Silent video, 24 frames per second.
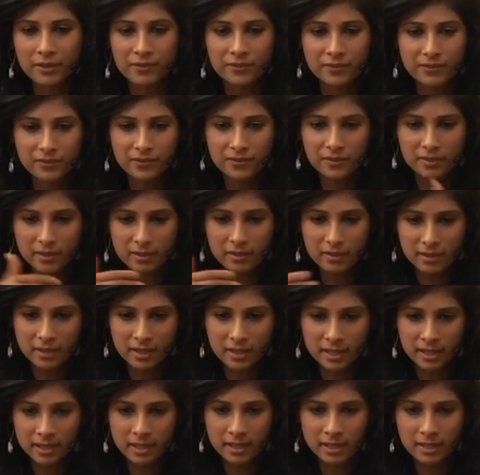of
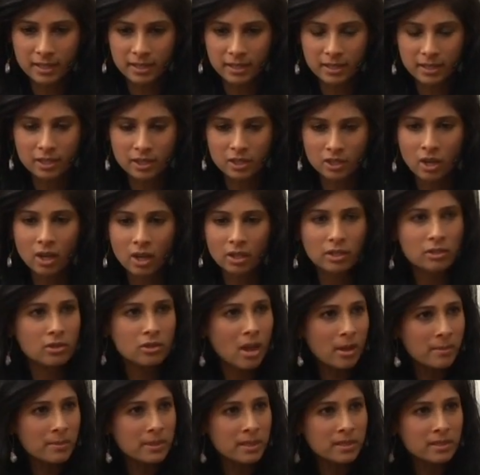dollar
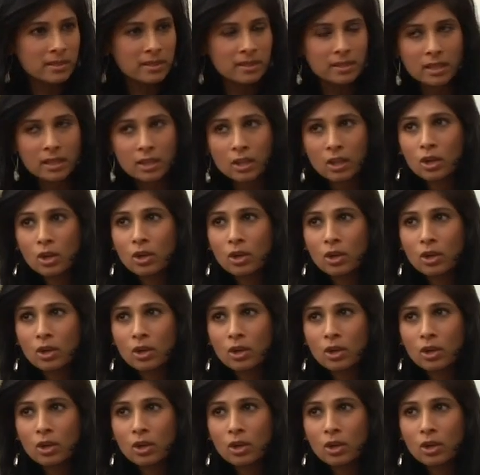dominance,